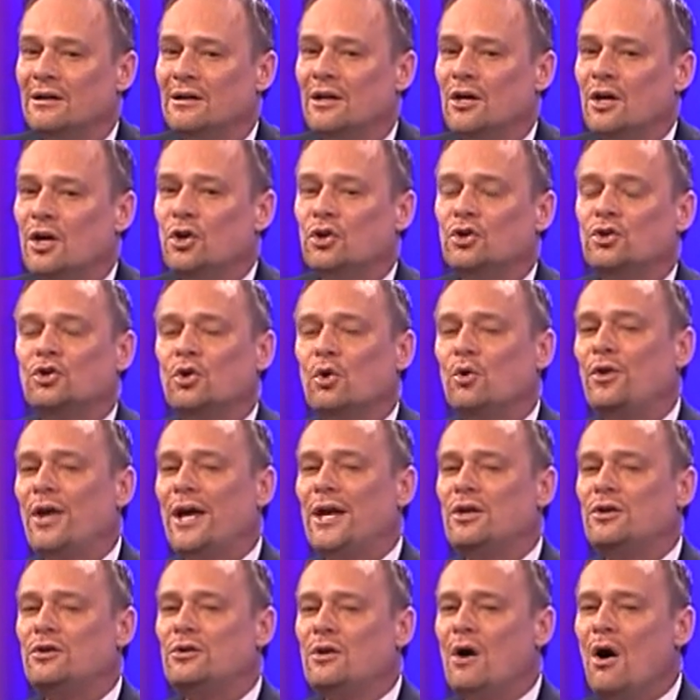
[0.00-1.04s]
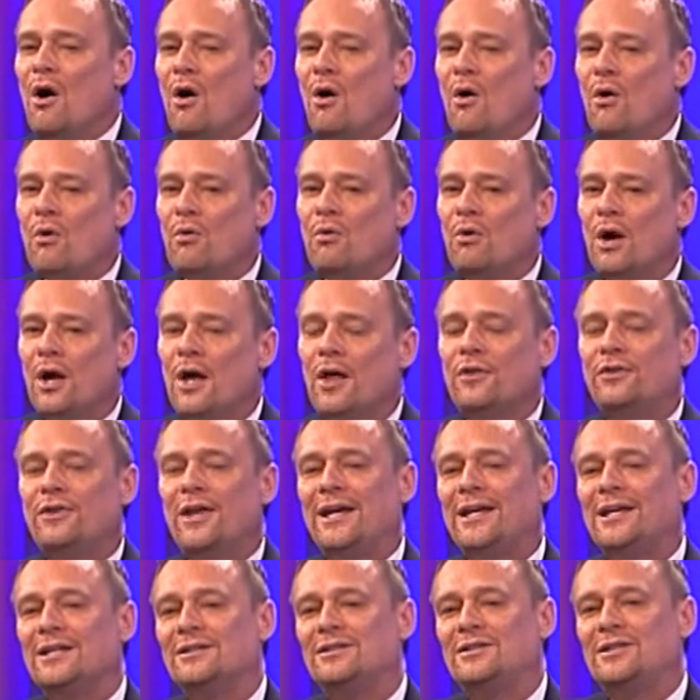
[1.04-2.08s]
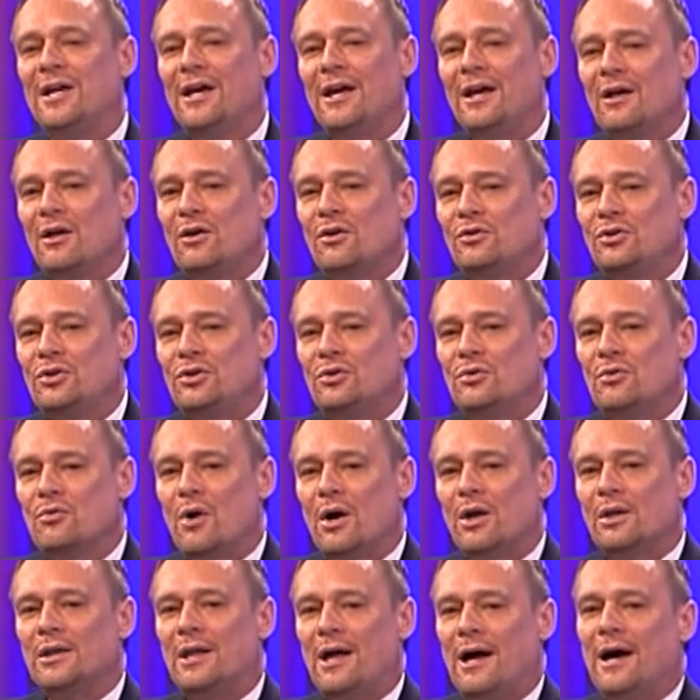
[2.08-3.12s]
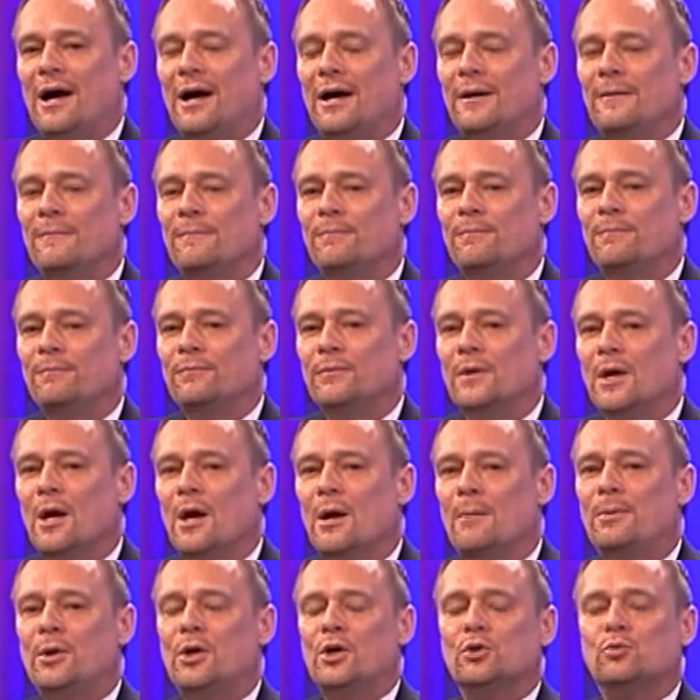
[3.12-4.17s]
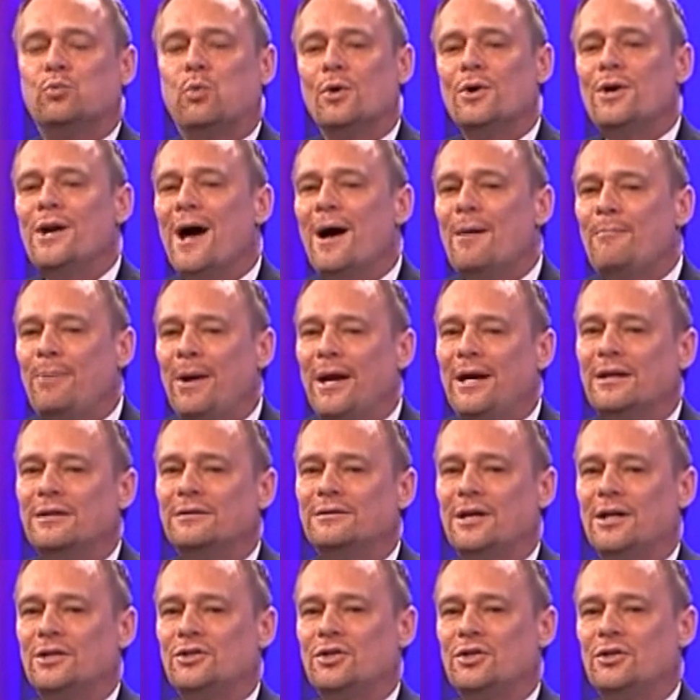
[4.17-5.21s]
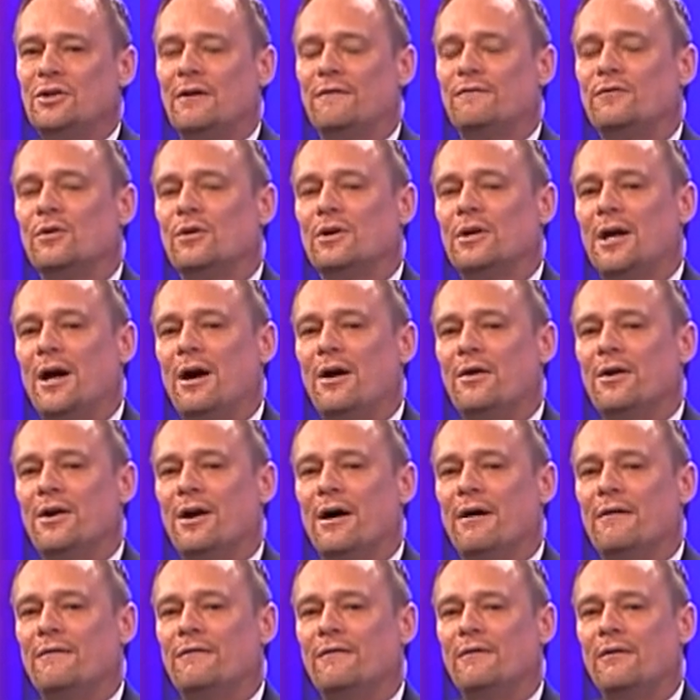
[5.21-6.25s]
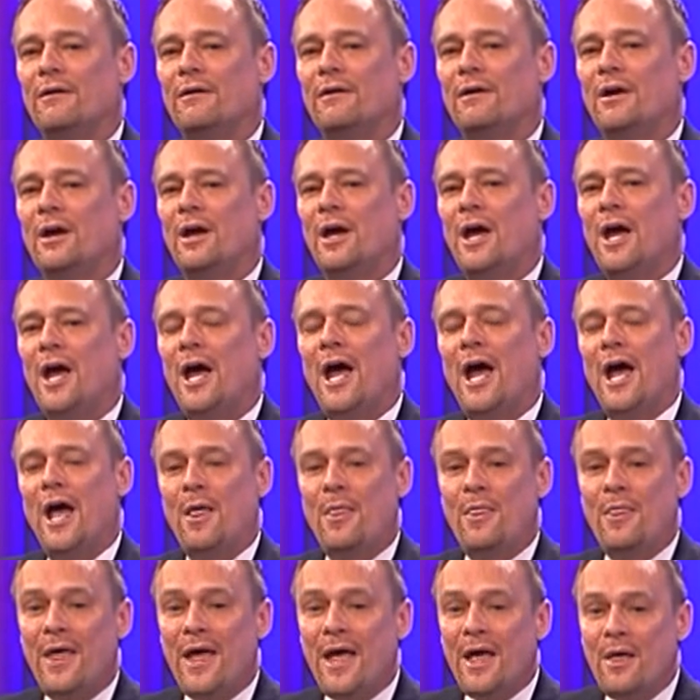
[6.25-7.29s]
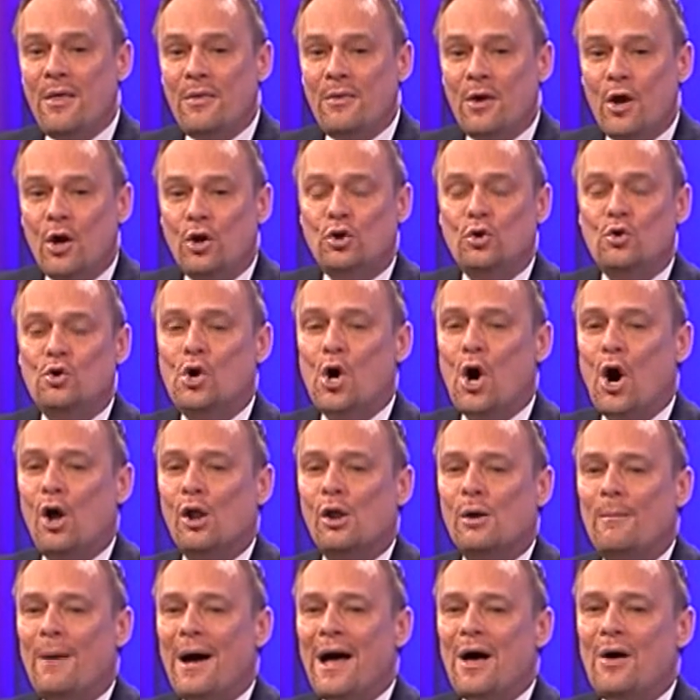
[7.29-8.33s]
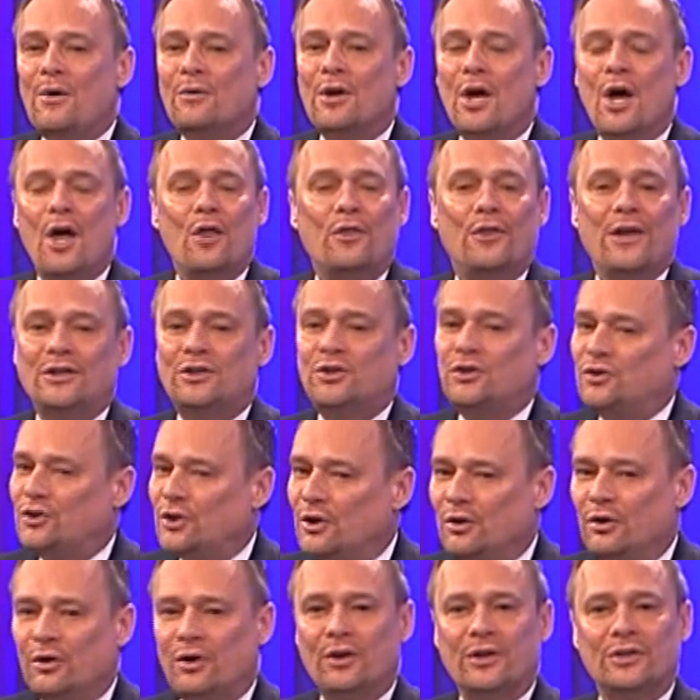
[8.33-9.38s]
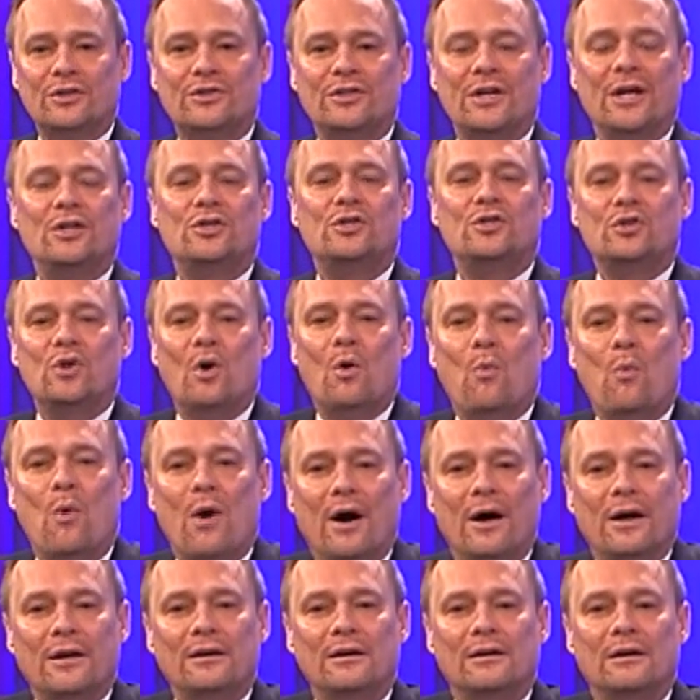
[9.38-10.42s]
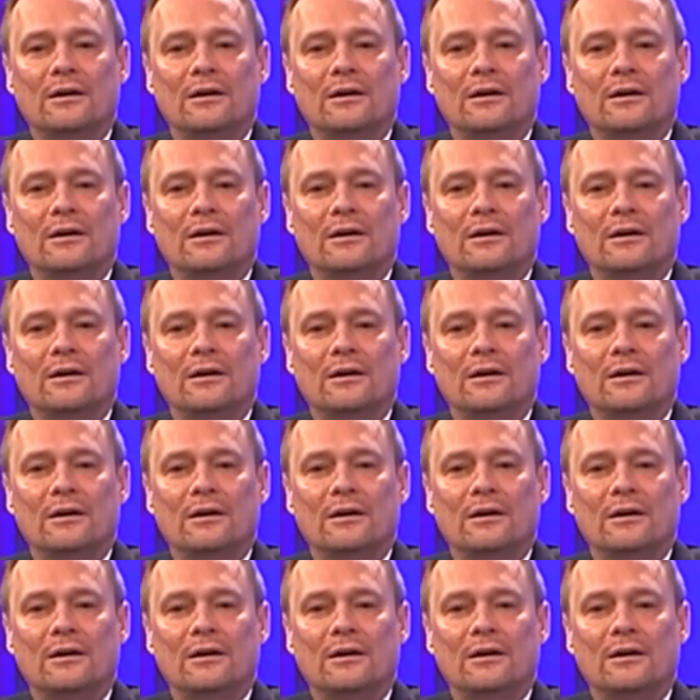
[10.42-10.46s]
So they know they can tell you a lie because we're not paying attention enough nor care enough. And then you call them out, they still are going to say, so what?